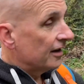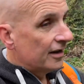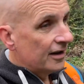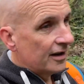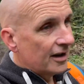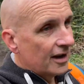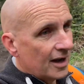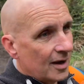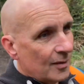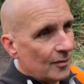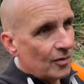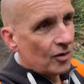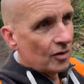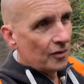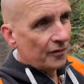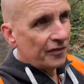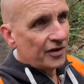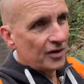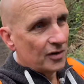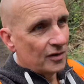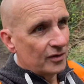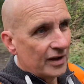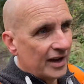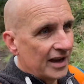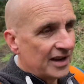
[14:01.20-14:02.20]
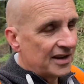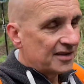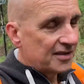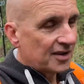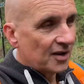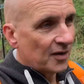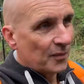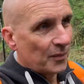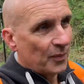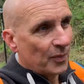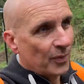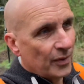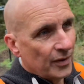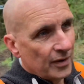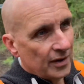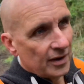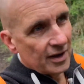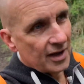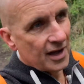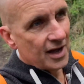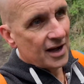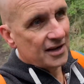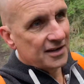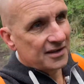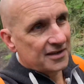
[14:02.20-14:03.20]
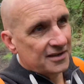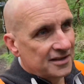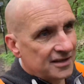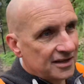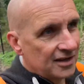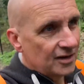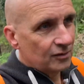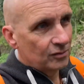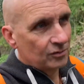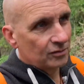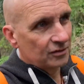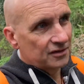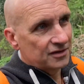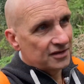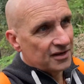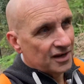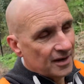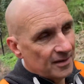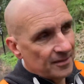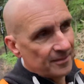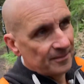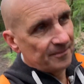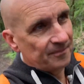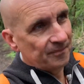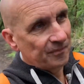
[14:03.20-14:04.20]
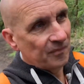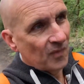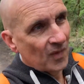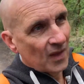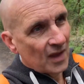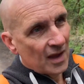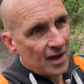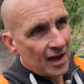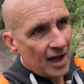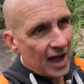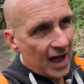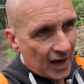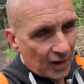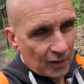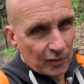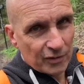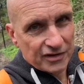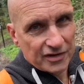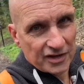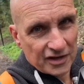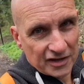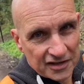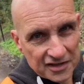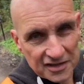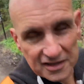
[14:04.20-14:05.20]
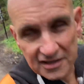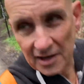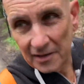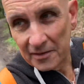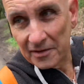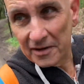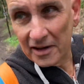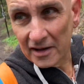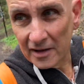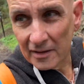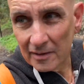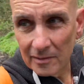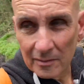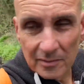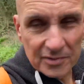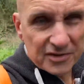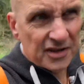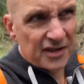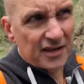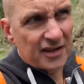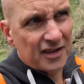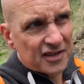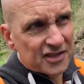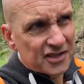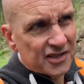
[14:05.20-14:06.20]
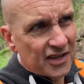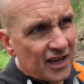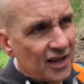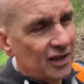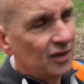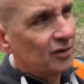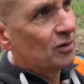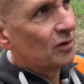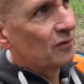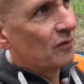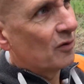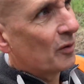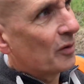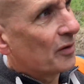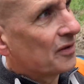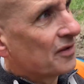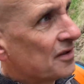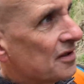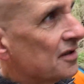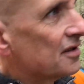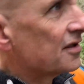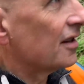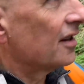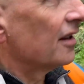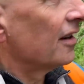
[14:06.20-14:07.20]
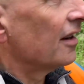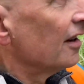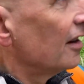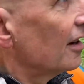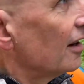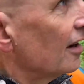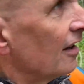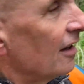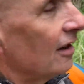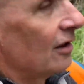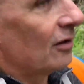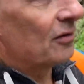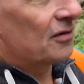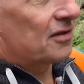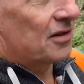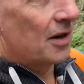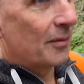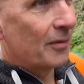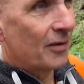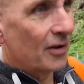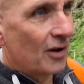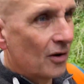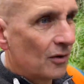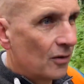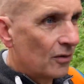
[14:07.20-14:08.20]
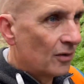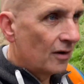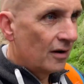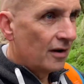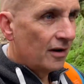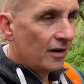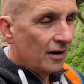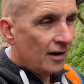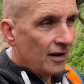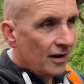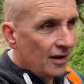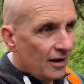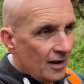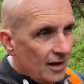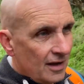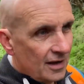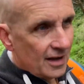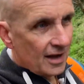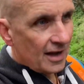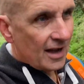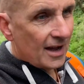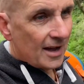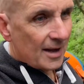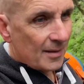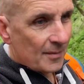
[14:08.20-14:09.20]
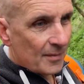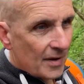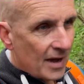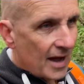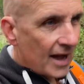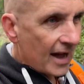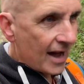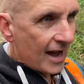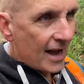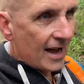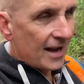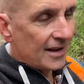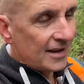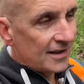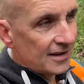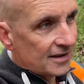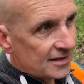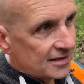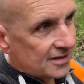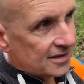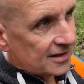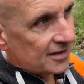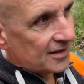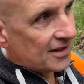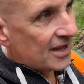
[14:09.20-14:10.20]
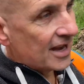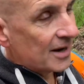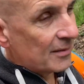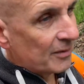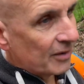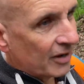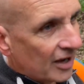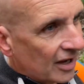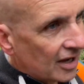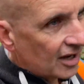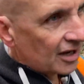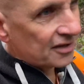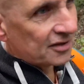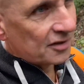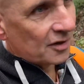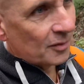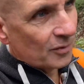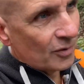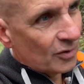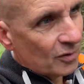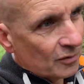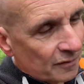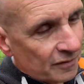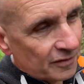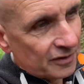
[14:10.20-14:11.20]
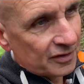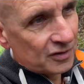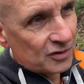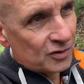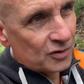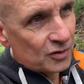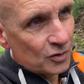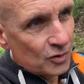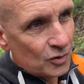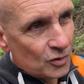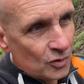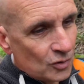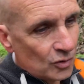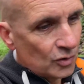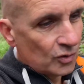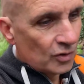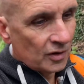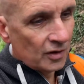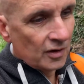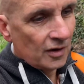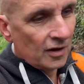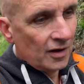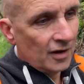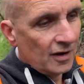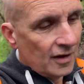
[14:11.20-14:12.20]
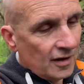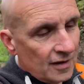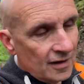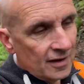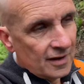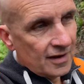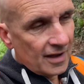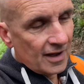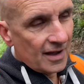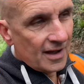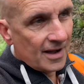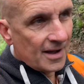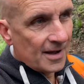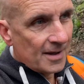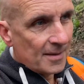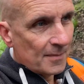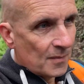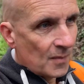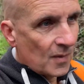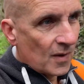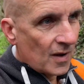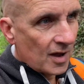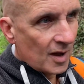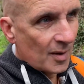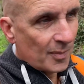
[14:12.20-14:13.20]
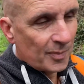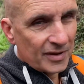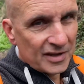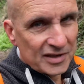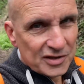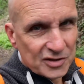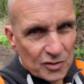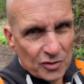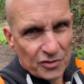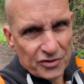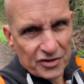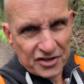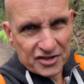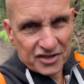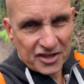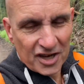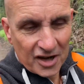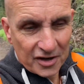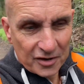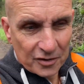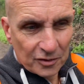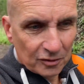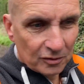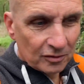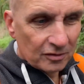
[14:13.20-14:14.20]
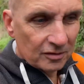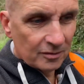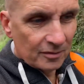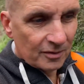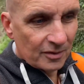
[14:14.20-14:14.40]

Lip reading: Hopefully I'll end up at the old aqueduct down here, which I think I cycled over once a long time ago. And then we can cut up hopefully to a place called the Tunnel,